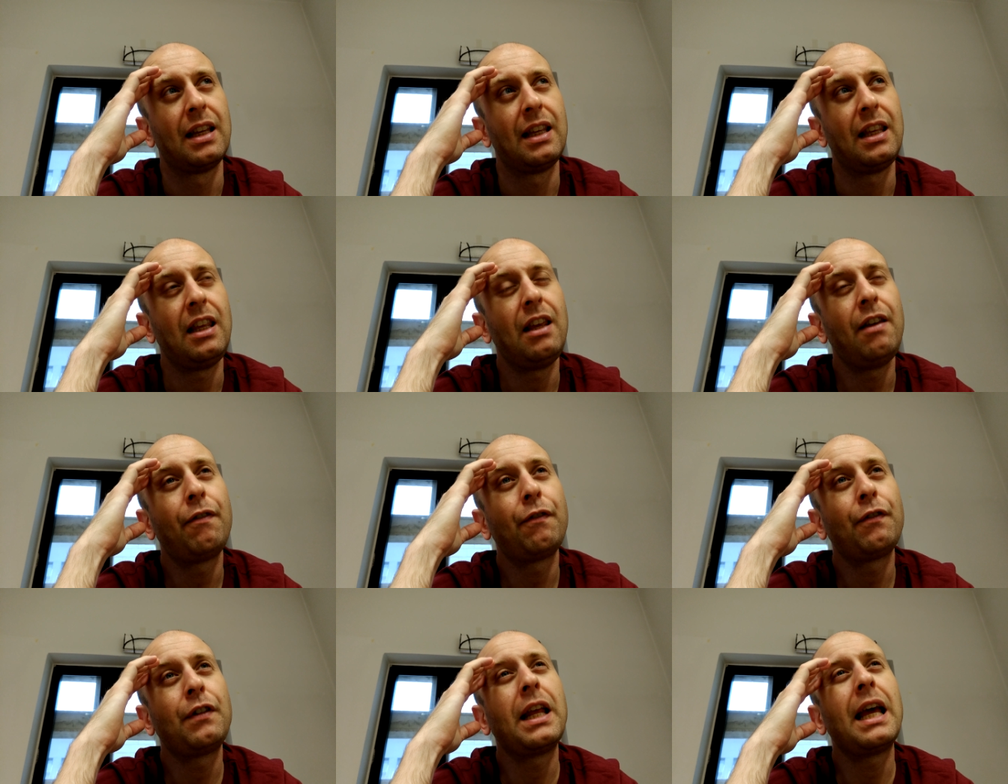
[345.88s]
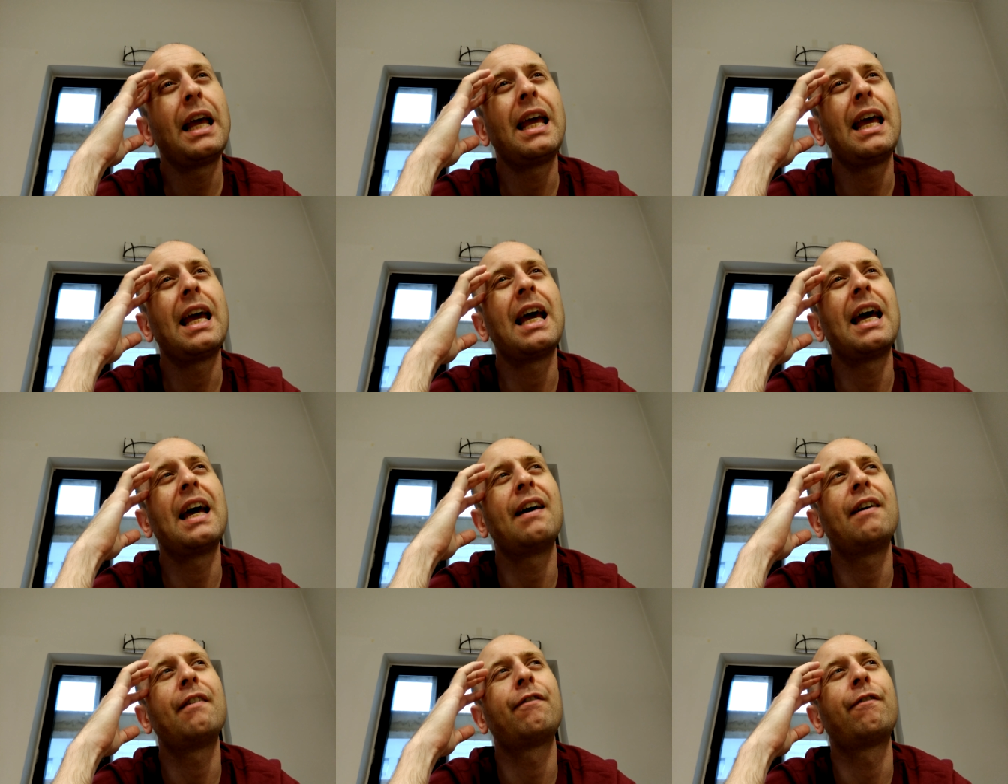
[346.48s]
if they
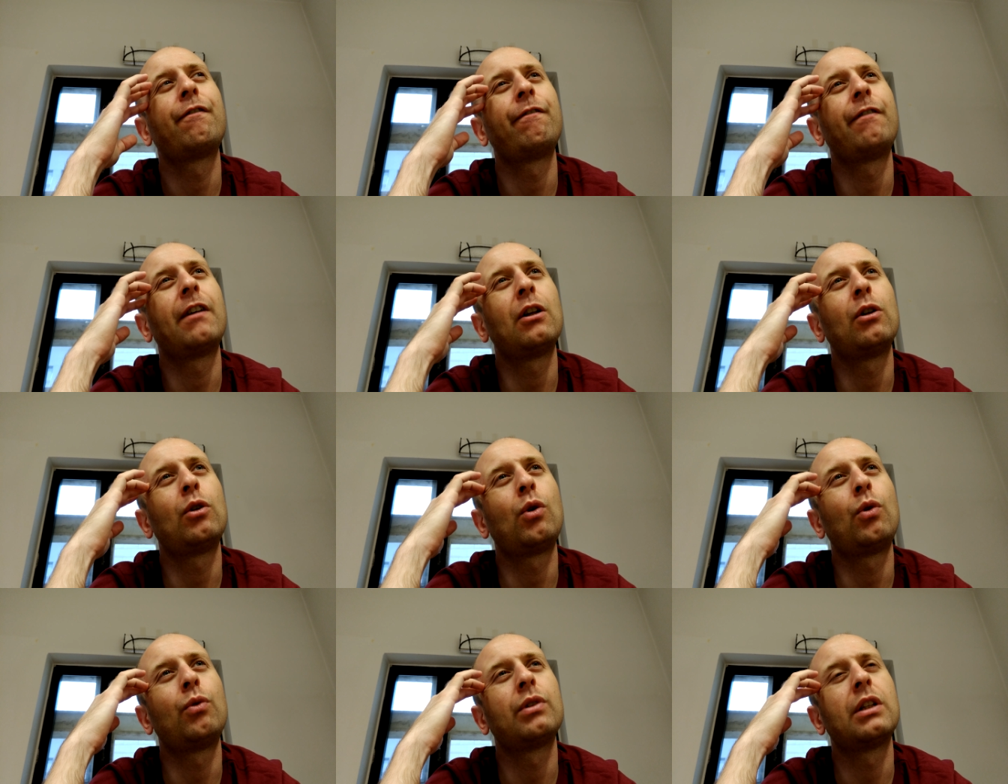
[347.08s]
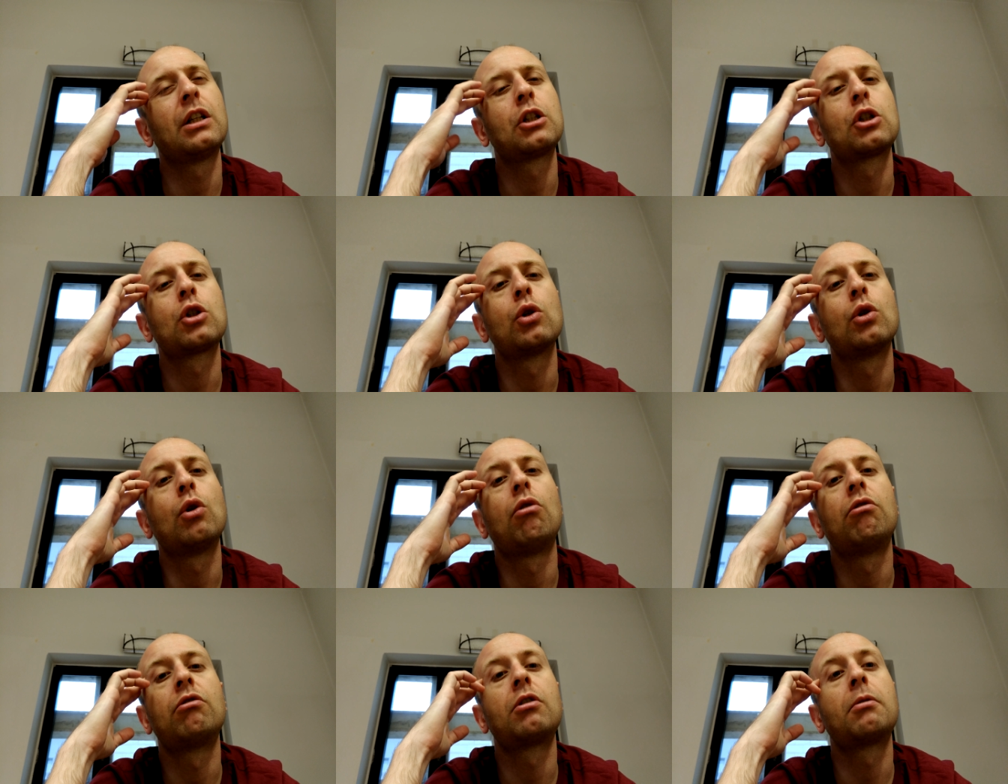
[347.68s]
have followed a
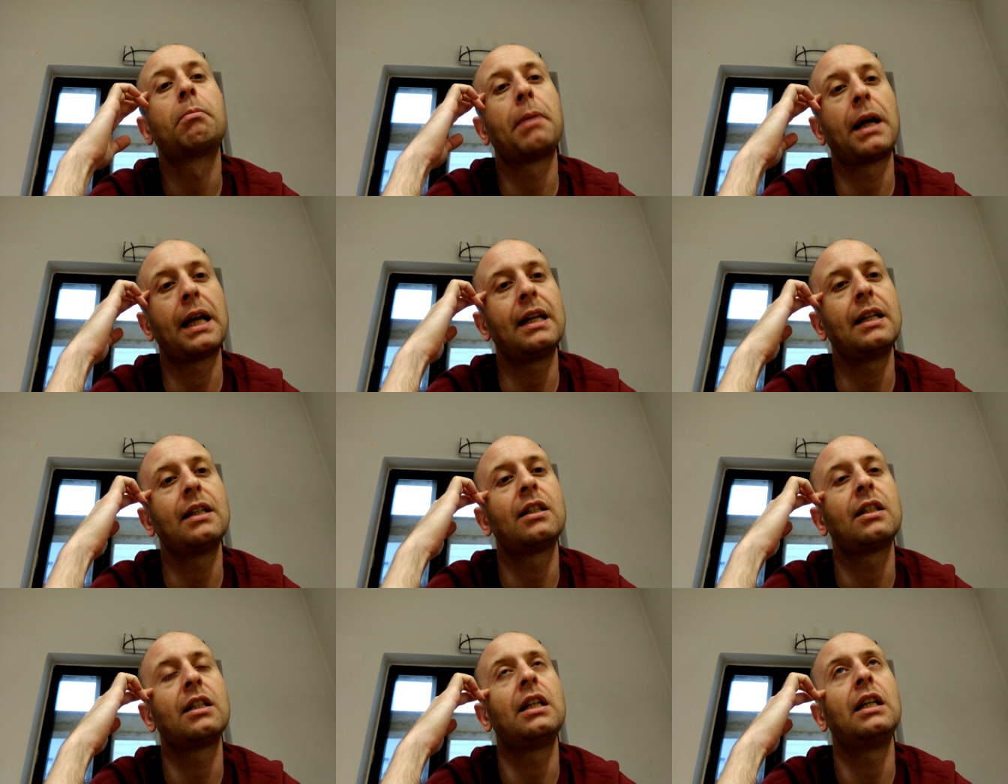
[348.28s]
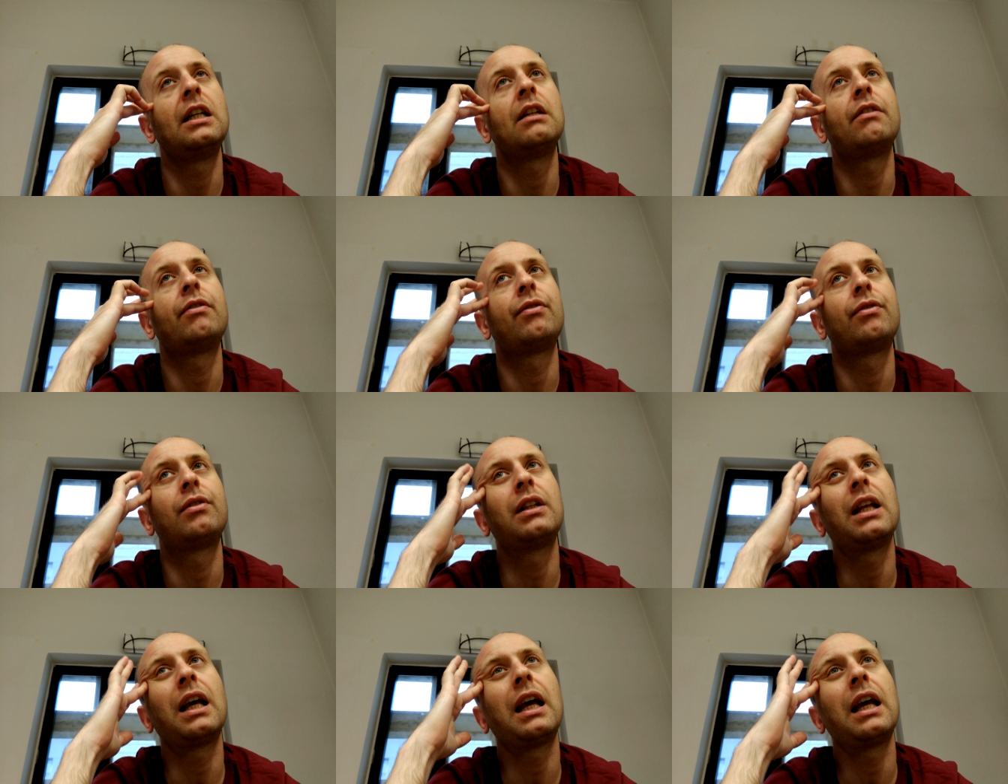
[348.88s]
slower pace,
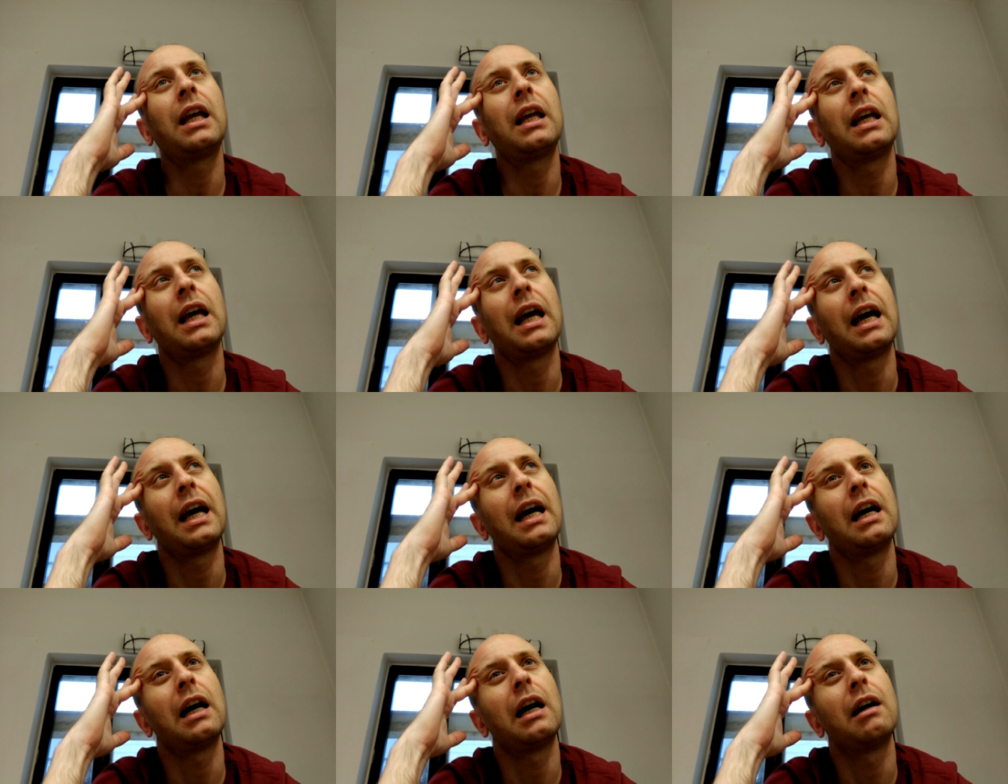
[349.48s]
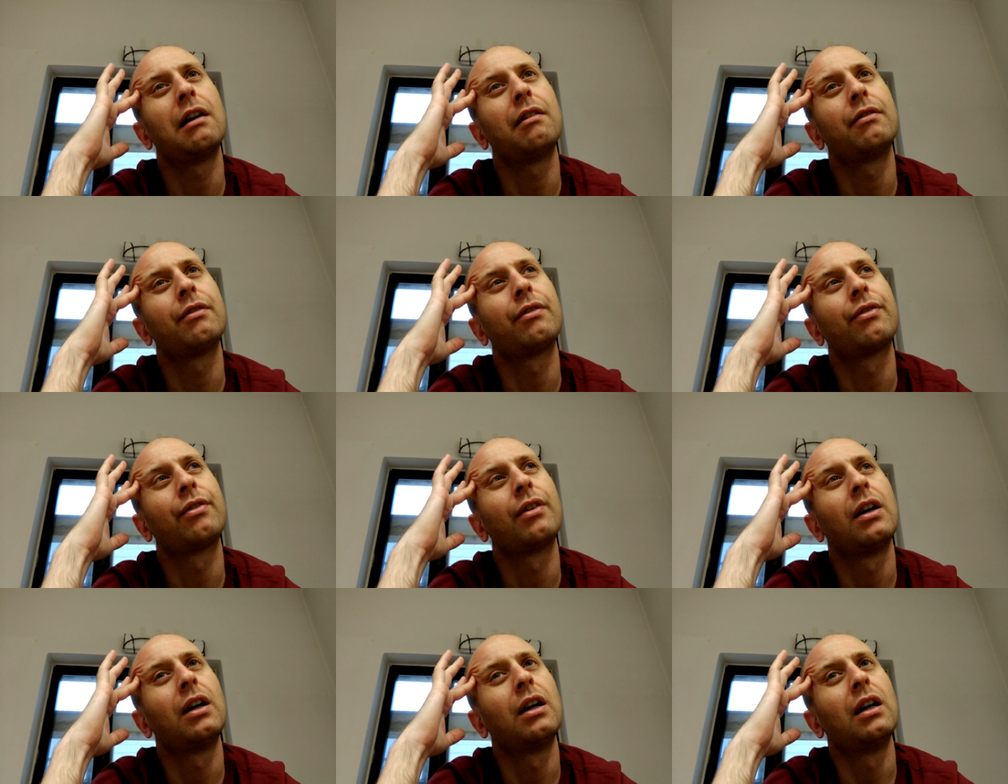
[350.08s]
if they have
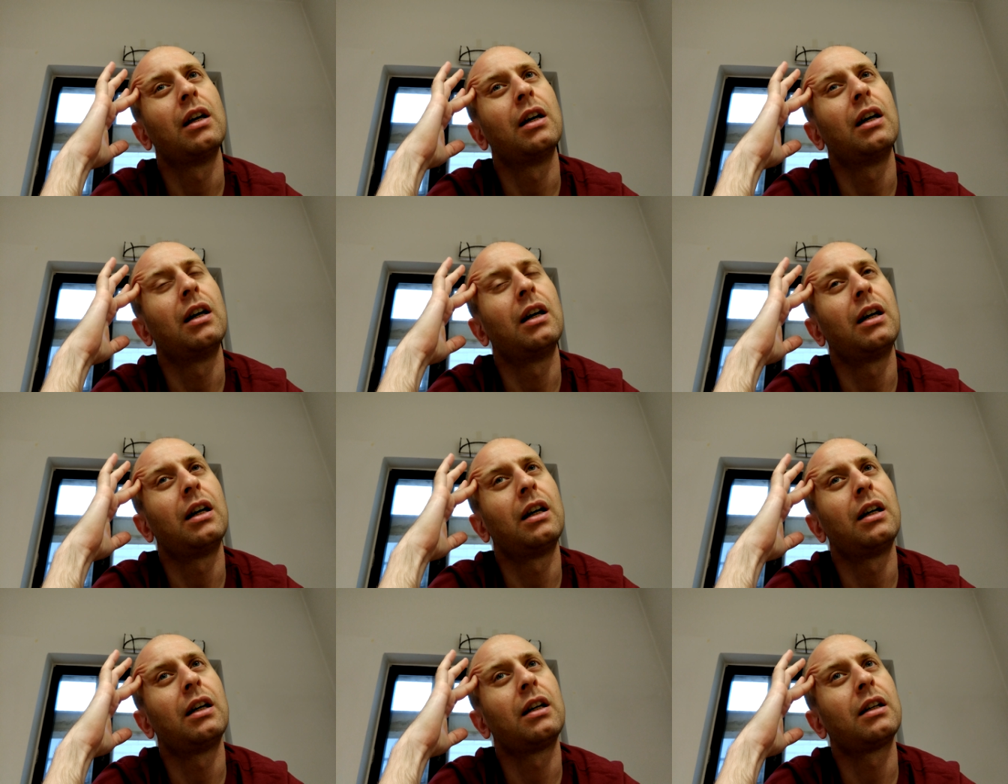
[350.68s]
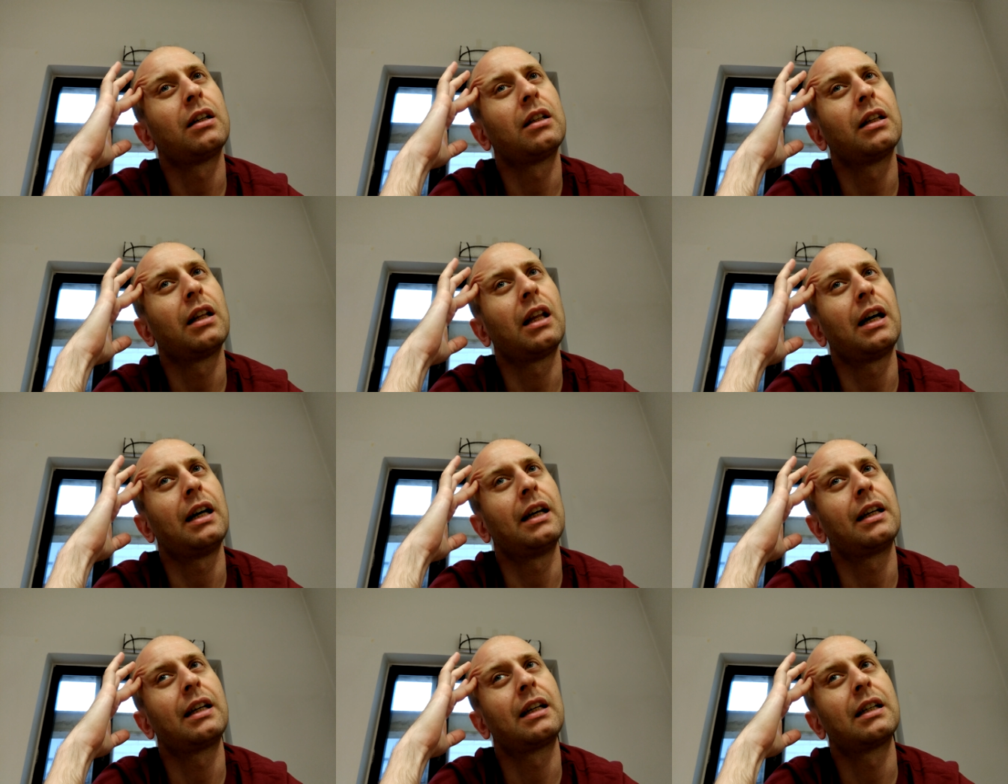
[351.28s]
uh,
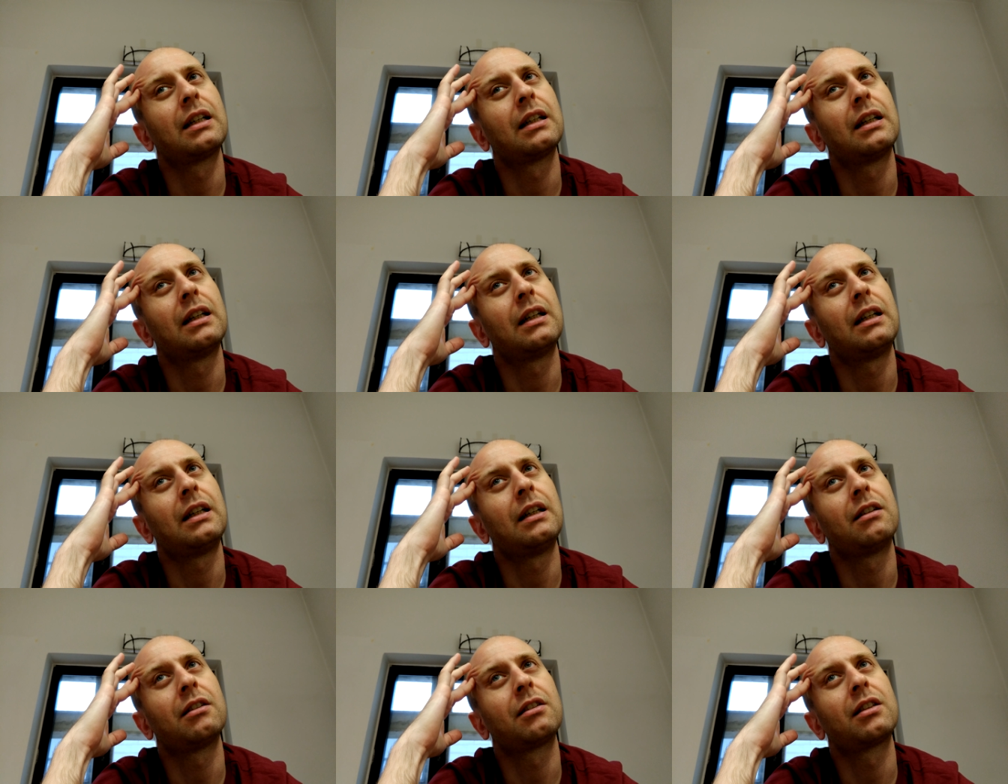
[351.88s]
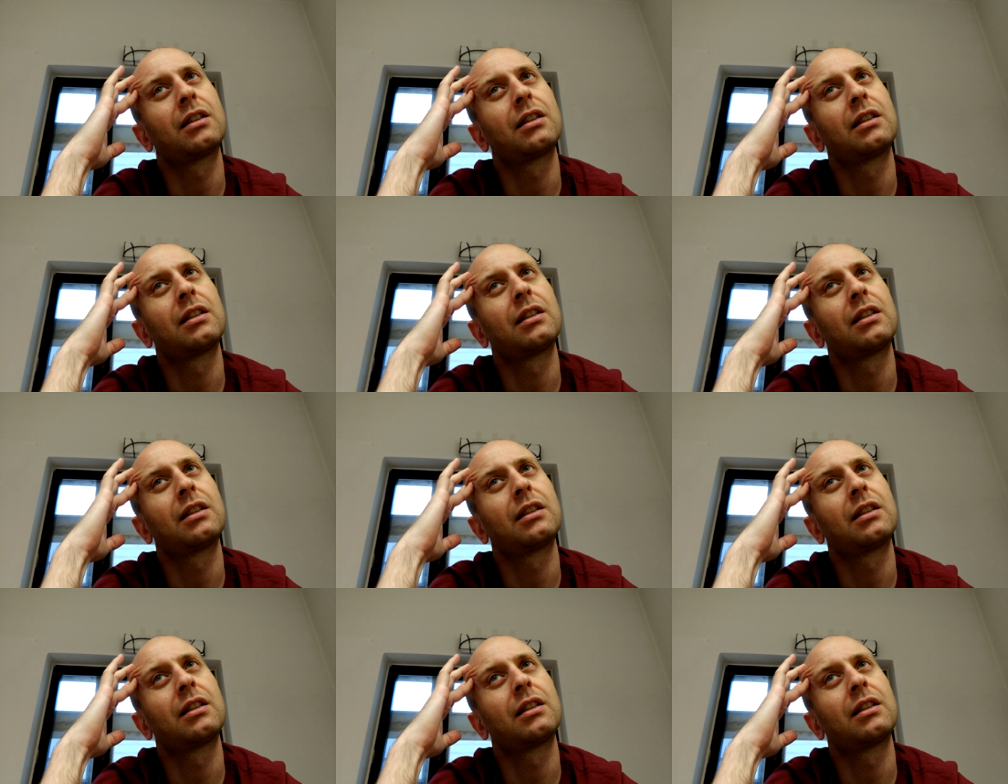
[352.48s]
like uh,